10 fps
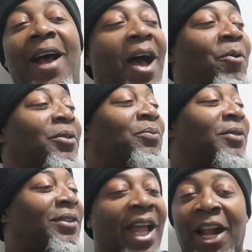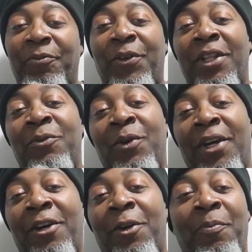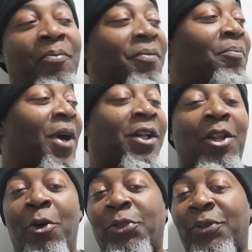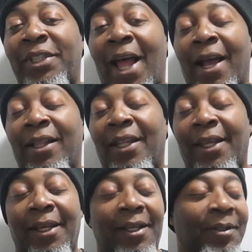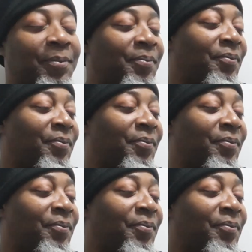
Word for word: I was not feeling well. My clothes was not clean.